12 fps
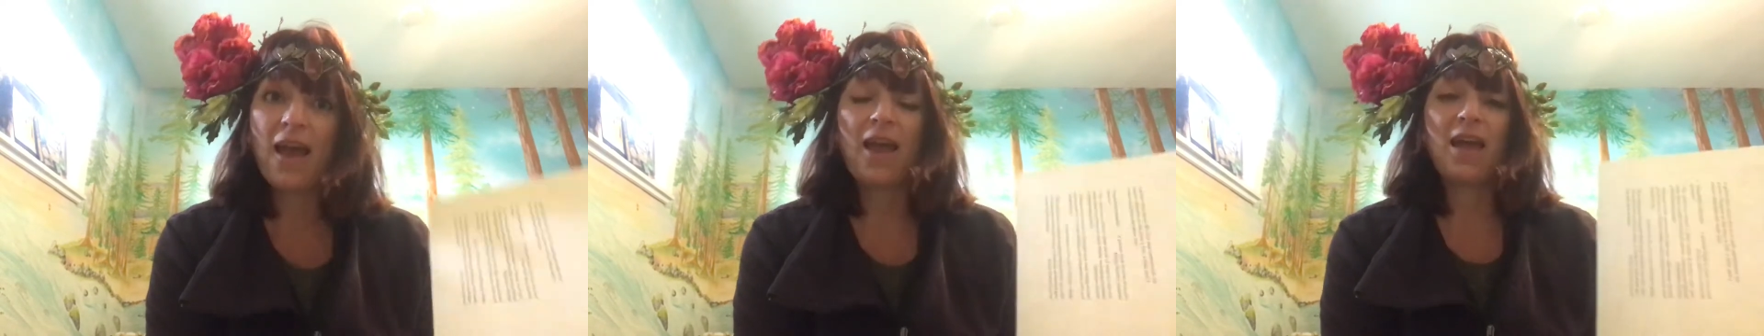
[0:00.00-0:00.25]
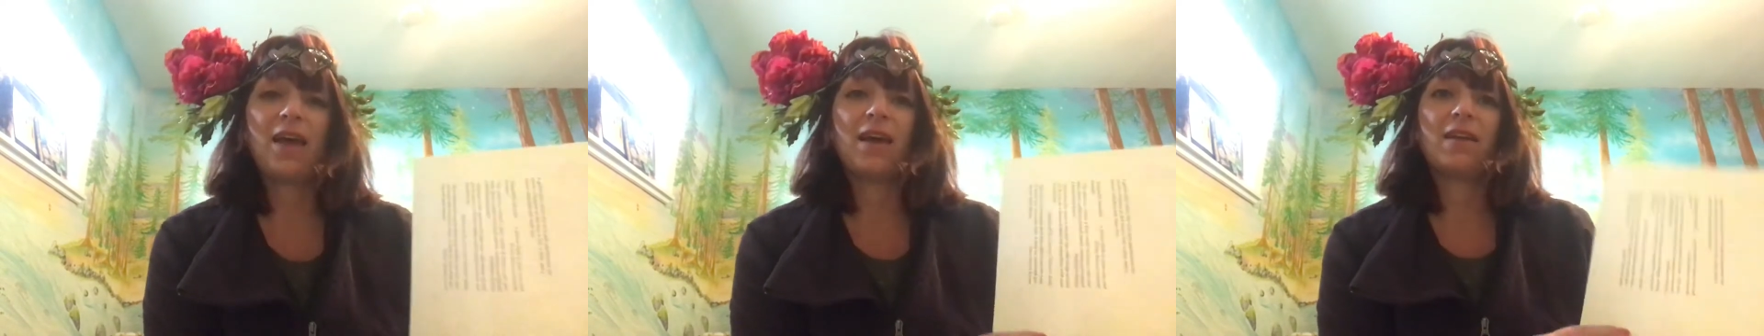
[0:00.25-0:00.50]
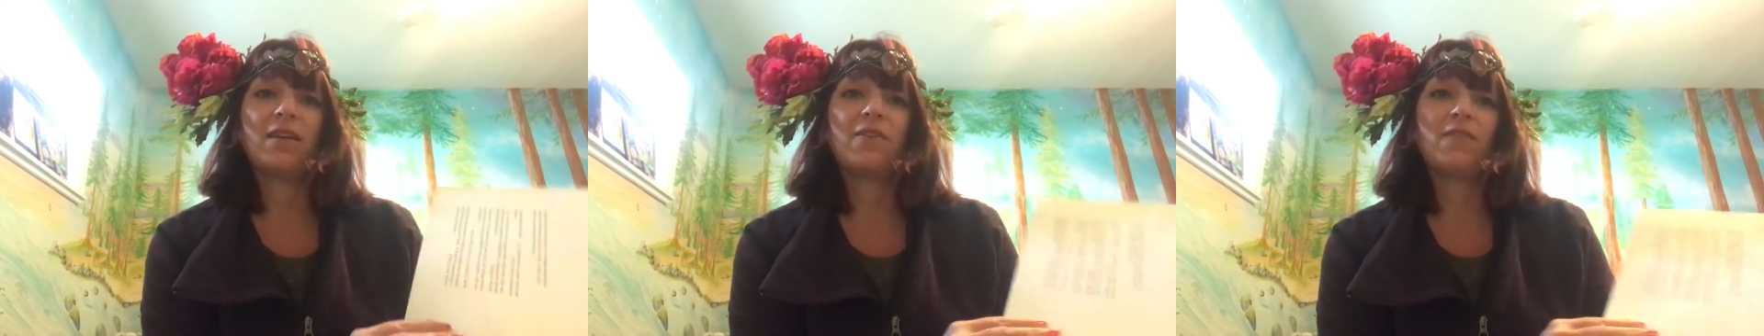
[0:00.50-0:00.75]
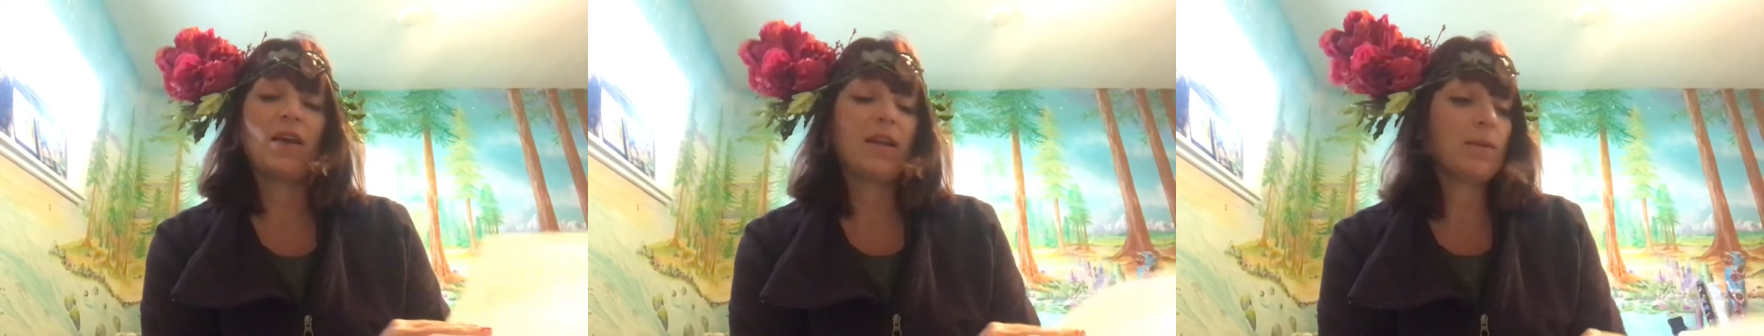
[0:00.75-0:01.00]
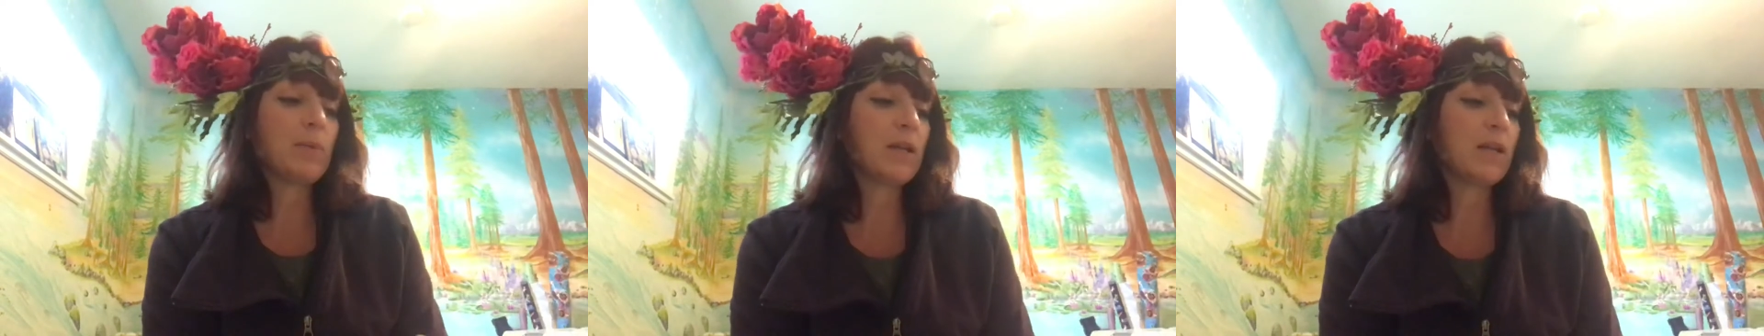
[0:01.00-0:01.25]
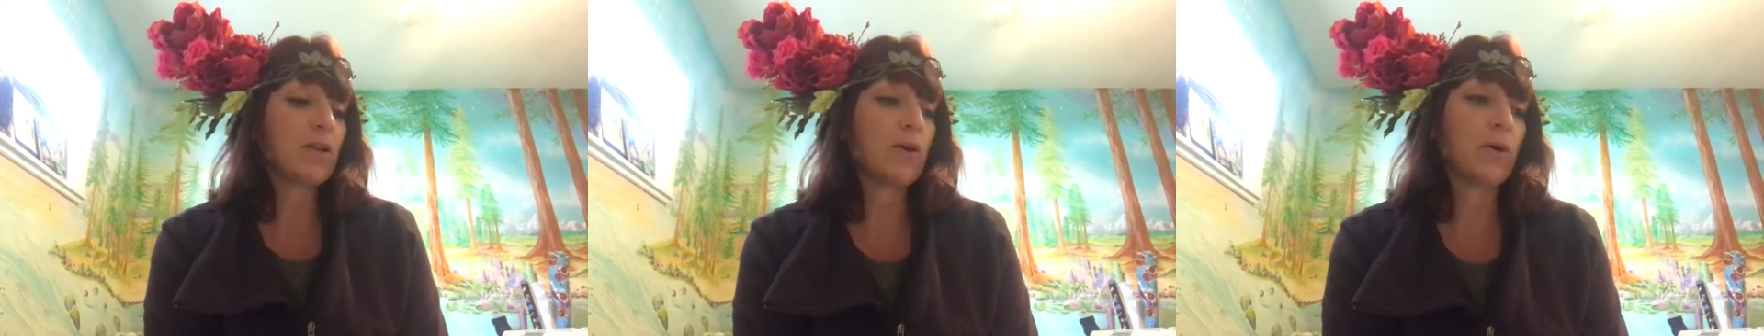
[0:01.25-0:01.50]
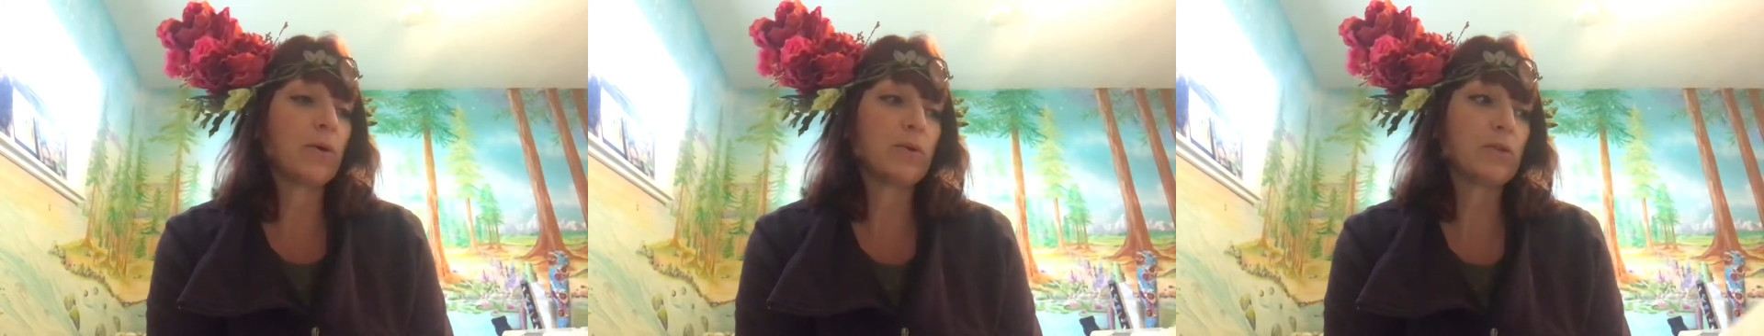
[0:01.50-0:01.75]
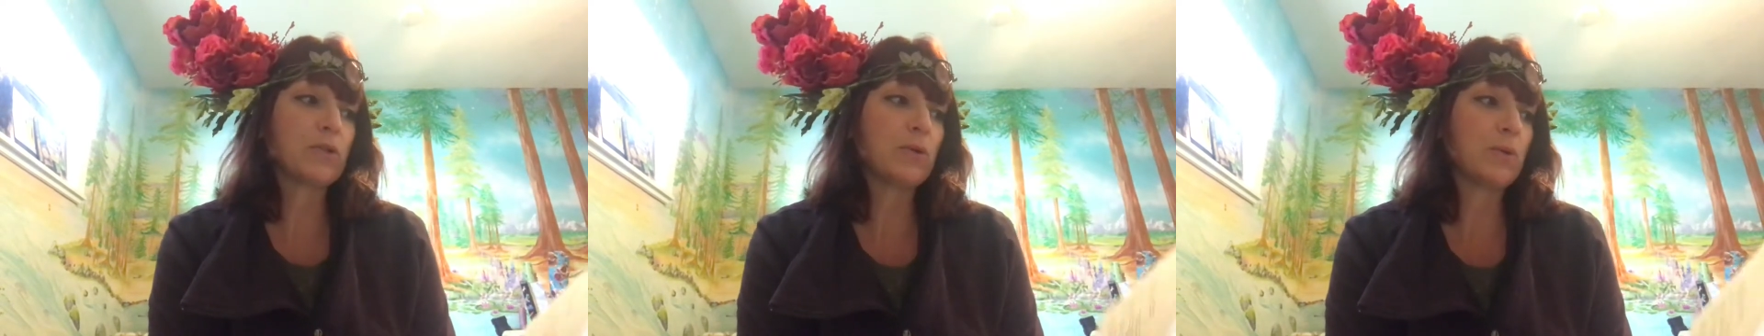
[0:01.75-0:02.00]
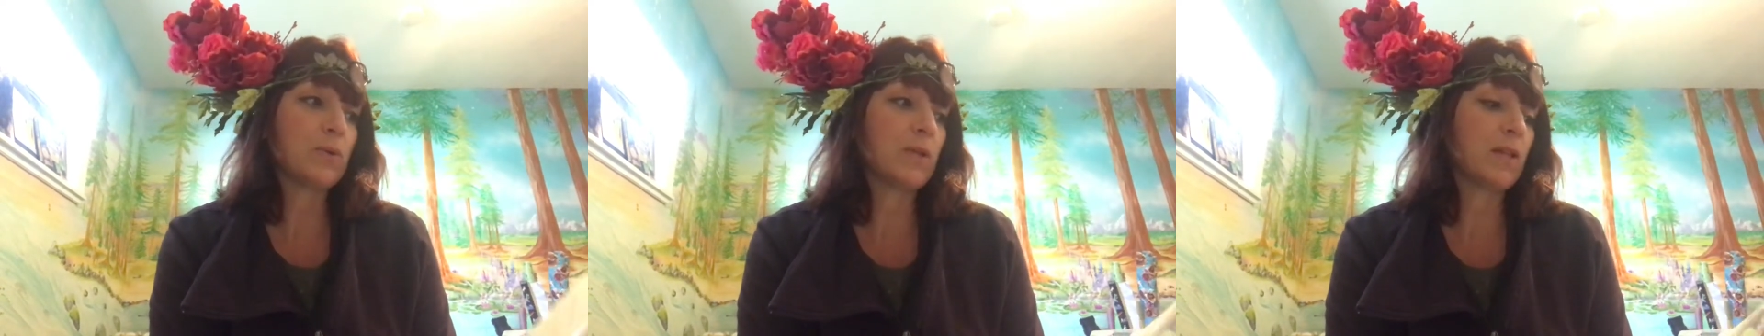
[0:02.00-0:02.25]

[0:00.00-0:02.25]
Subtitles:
And if anybody knows who the